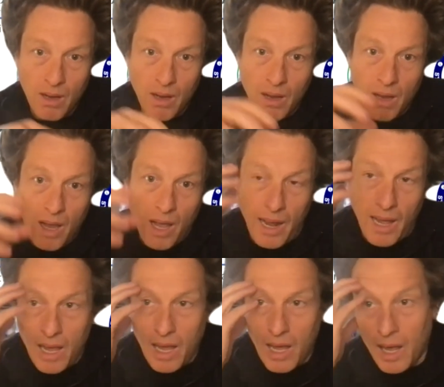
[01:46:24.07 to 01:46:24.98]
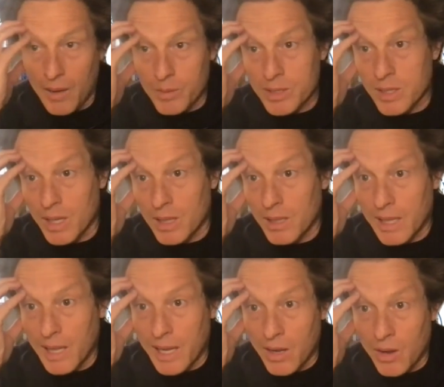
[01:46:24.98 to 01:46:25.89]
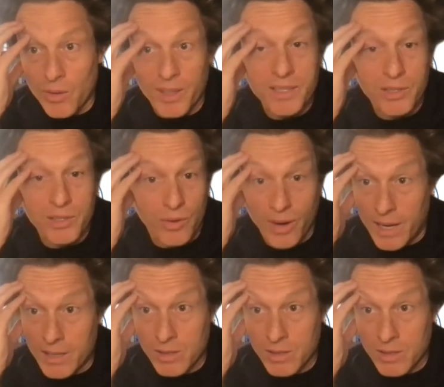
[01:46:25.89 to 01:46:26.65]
Yeah. And I was suddenly like, oh, this is great.